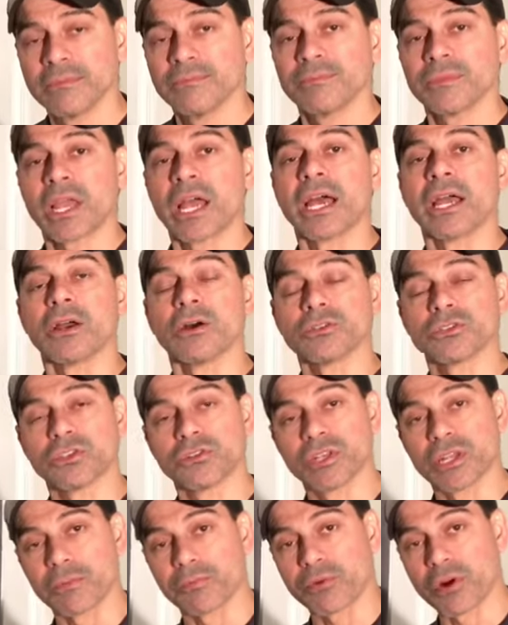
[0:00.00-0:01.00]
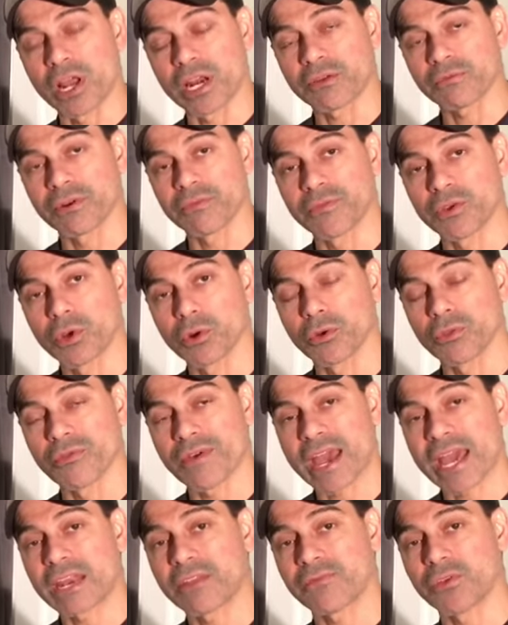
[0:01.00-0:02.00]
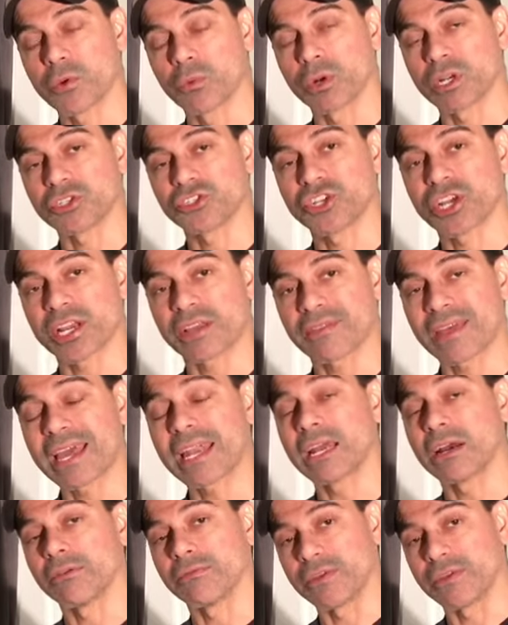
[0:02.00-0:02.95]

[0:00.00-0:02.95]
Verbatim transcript: I also did a product review on that if you want to check that out